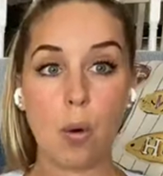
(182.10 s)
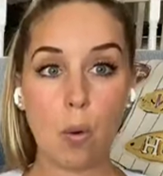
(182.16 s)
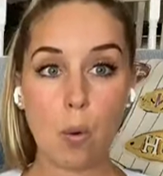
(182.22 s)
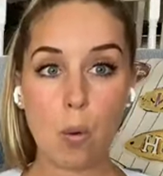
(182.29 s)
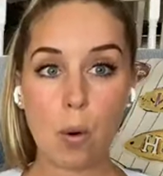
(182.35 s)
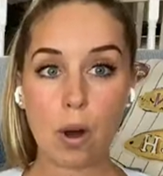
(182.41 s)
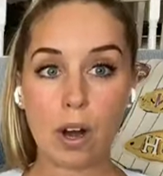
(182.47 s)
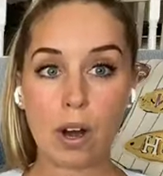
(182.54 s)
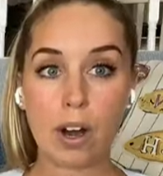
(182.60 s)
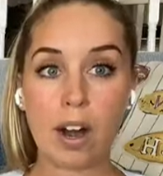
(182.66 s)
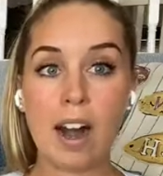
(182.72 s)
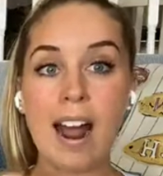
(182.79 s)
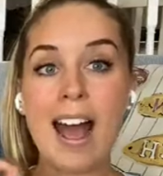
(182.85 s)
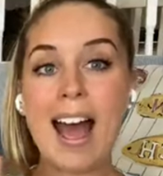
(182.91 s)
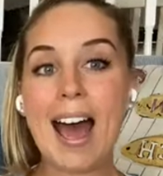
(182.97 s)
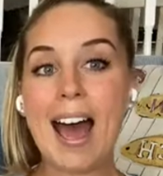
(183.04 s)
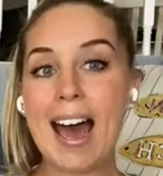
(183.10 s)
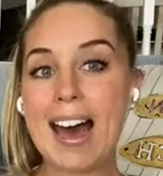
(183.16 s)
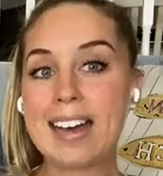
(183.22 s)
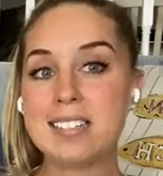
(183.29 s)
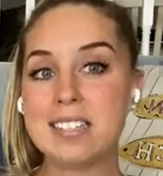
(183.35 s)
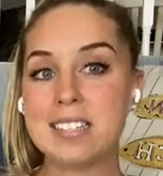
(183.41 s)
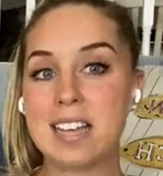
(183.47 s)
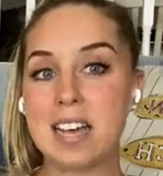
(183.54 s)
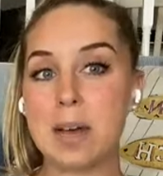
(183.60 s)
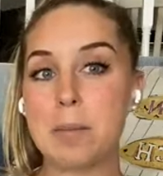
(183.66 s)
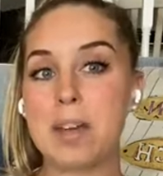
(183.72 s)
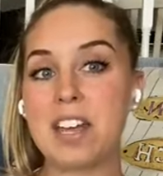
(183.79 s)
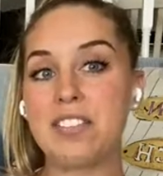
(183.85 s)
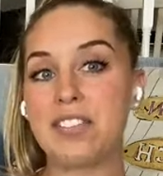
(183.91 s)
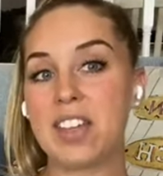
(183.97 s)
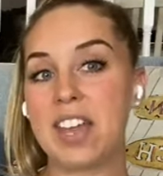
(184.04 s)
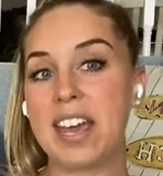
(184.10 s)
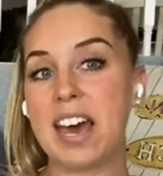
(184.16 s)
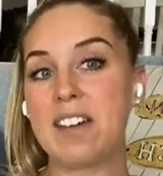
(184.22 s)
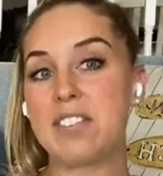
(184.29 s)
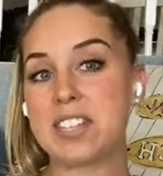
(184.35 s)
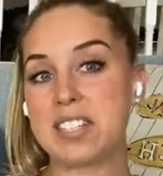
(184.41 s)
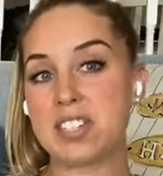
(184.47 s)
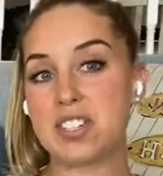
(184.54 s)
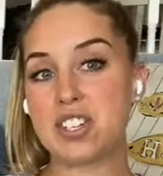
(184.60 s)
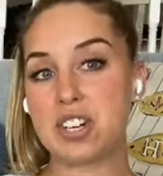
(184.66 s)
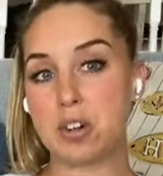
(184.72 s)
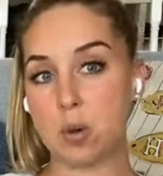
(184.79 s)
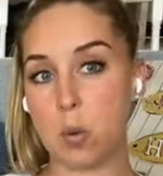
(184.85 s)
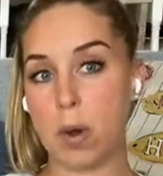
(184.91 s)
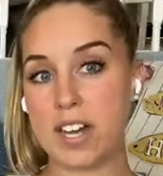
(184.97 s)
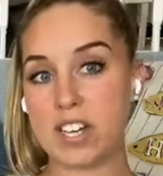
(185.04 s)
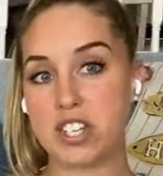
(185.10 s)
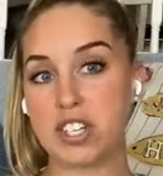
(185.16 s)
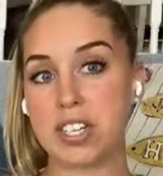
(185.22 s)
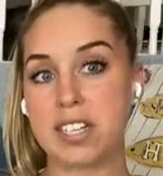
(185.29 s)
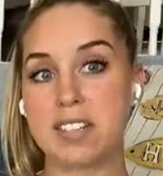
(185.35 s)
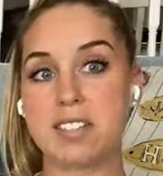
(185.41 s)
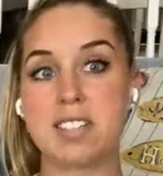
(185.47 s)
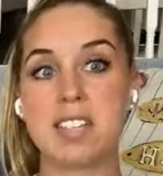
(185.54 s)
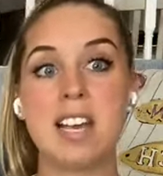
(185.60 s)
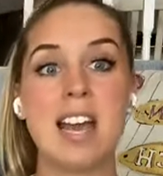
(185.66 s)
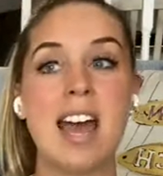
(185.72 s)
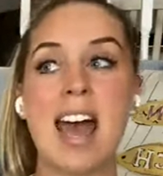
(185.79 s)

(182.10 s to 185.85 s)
or ask them if they have additional questions,